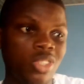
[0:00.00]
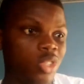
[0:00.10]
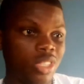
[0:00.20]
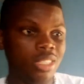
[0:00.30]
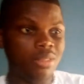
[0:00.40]

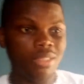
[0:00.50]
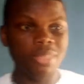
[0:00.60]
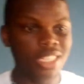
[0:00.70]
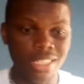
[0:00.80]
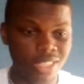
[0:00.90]
30
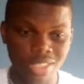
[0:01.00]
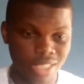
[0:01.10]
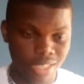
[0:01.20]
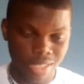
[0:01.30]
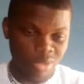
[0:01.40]
minutes to
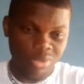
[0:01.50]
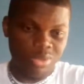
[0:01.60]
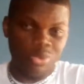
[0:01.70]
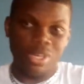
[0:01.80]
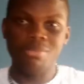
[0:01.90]

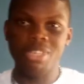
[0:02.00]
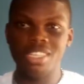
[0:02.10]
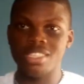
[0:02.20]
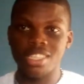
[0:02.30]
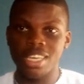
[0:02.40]
20
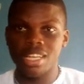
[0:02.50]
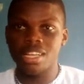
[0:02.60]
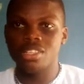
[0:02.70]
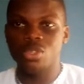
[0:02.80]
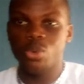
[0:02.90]
minutes to get a